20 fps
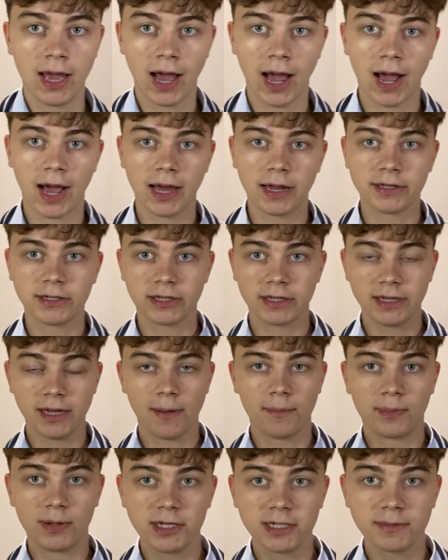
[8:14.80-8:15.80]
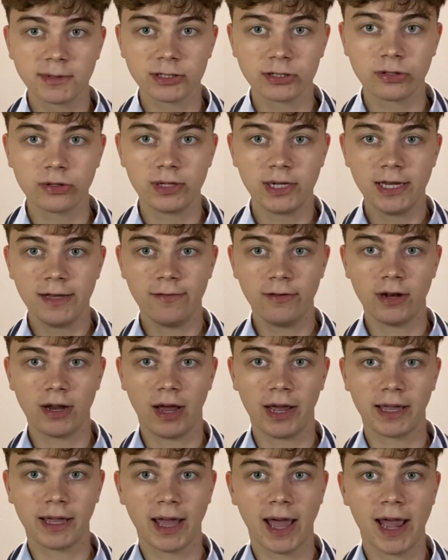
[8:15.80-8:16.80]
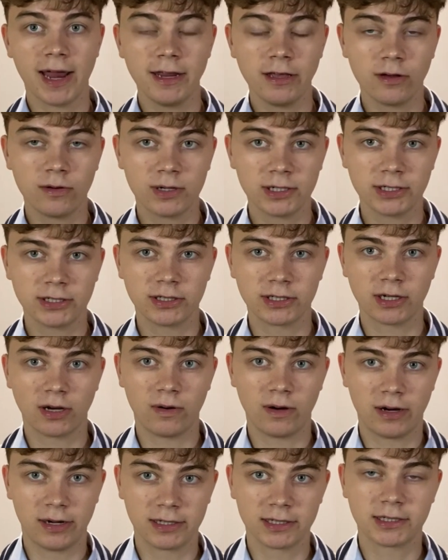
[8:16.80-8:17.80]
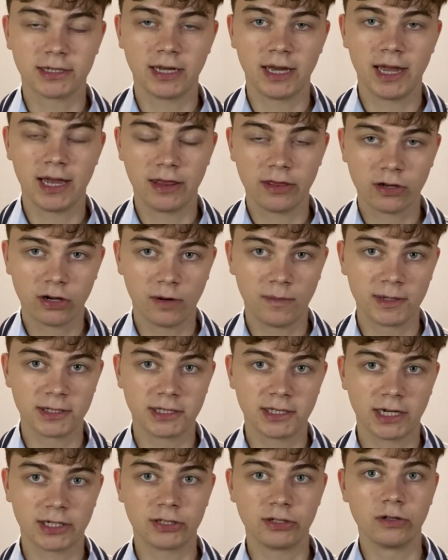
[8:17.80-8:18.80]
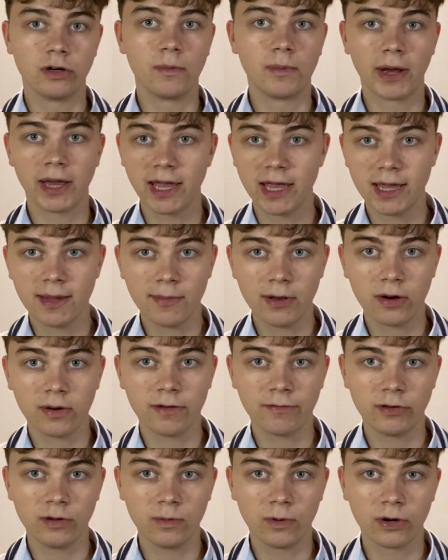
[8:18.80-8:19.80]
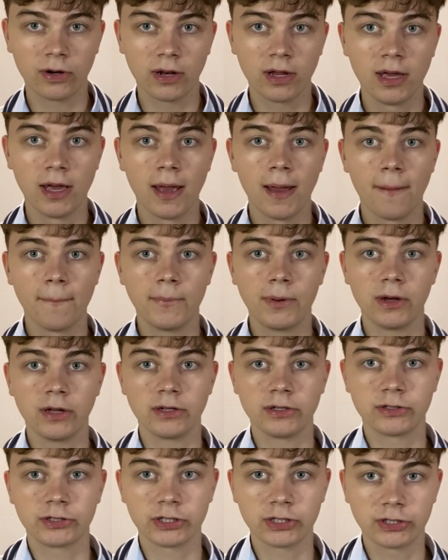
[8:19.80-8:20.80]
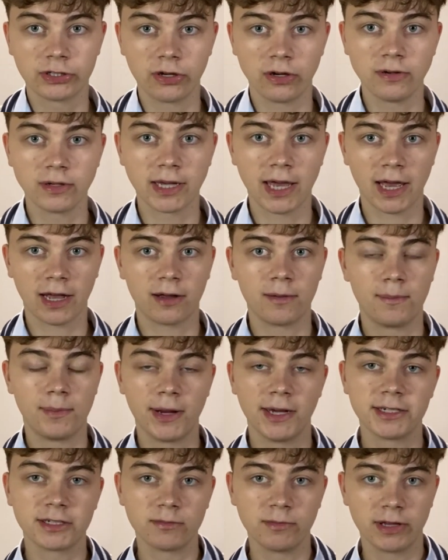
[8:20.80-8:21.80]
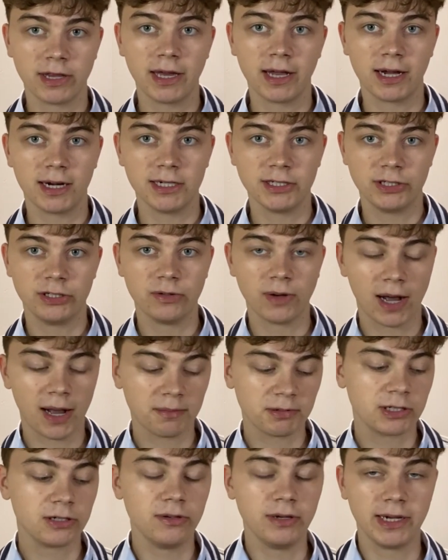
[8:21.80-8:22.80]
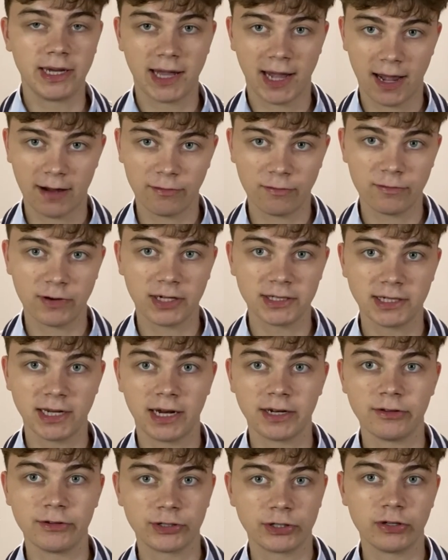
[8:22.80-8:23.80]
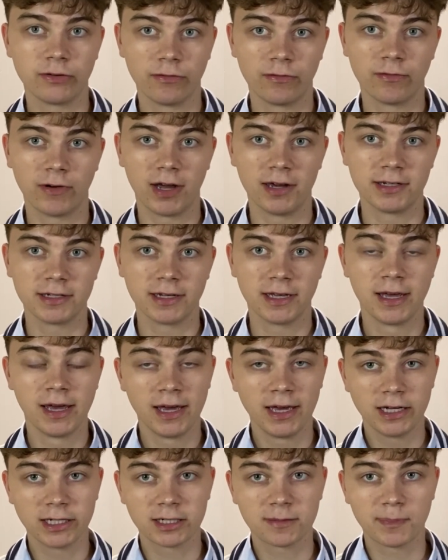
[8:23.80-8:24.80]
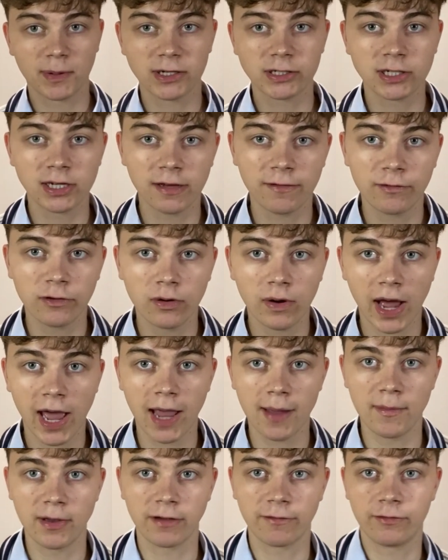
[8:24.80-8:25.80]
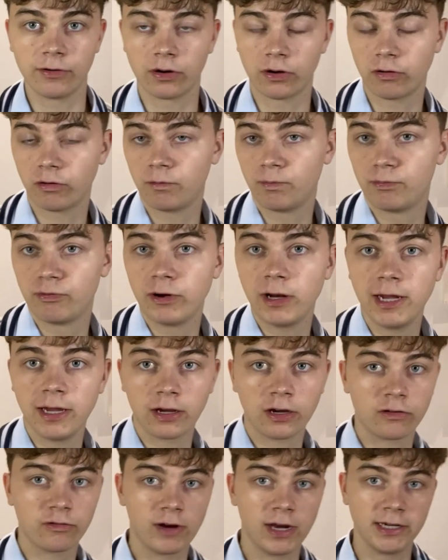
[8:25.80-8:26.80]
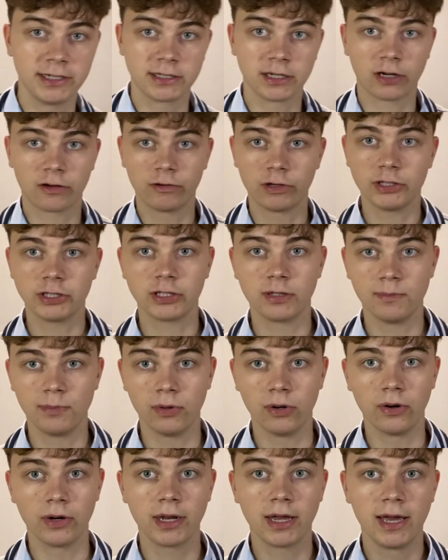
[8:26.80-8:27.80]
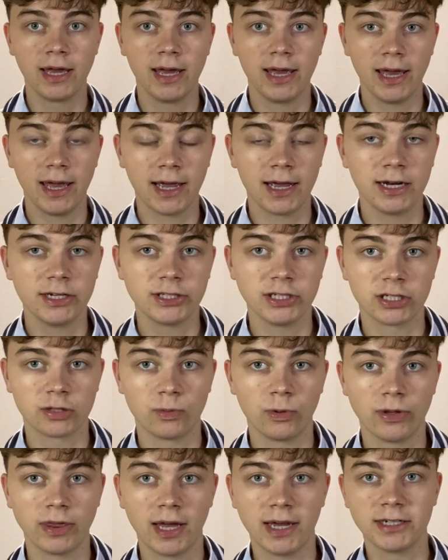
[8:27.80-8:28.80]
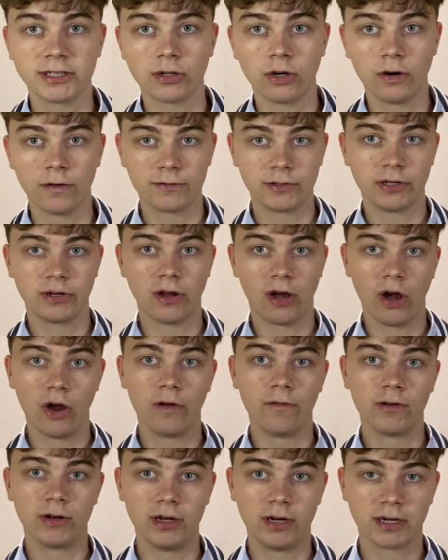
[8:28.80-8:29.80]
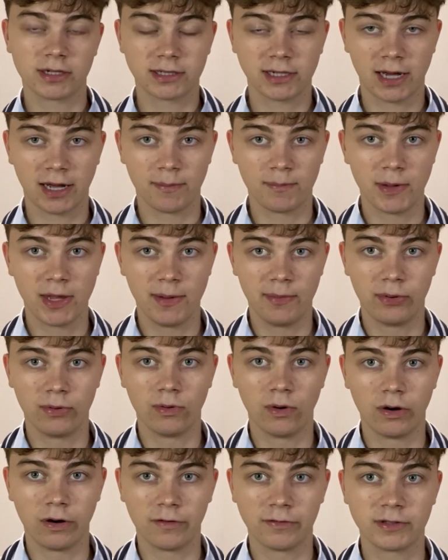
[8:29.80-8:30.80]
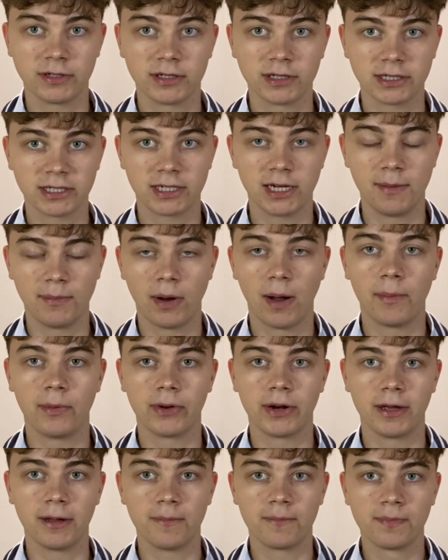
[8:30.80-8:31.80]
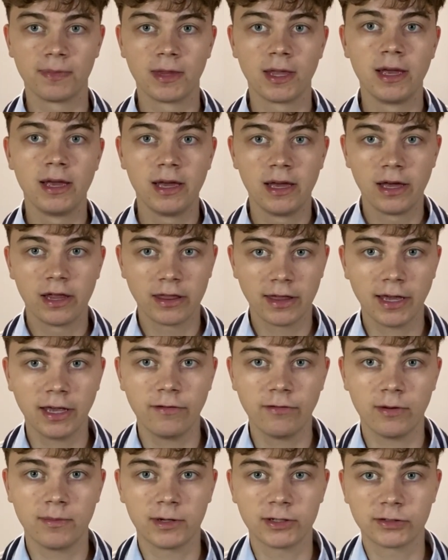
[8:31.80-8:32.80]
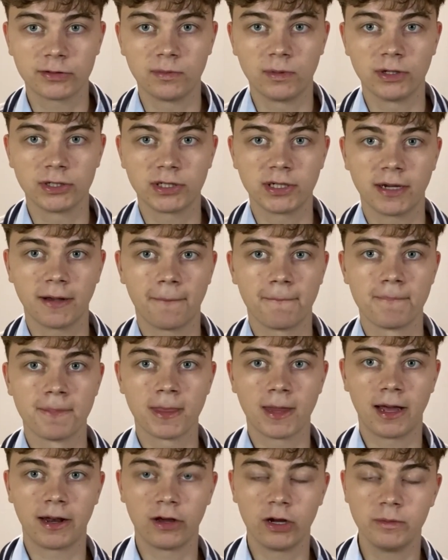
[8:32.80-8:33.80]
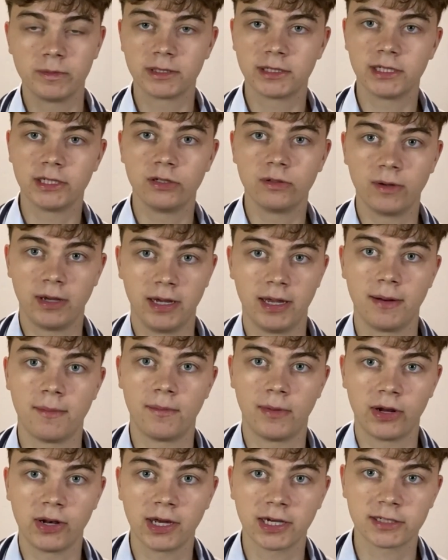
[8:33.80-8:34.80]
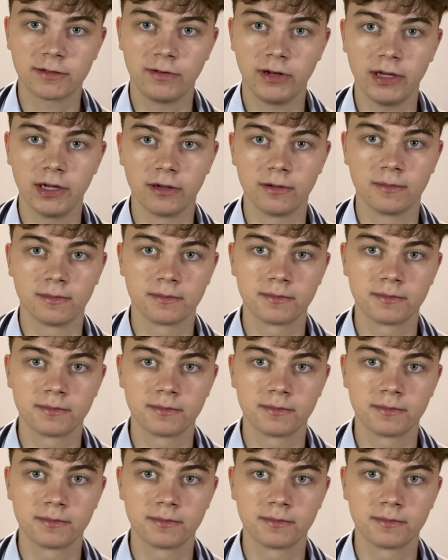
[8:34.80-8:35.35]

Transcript: And yeah, please make sure you leave a like. Any questions I'll answer in the comments section or by email if you want. But just don't get complacent with English. You absolutely can revise it and you should revise it, especially if you're aiming for brilliant grades across the board. English is one that is often overlooked and people often slip up on it. Thank you very much for watching and I hope to see you in my next video.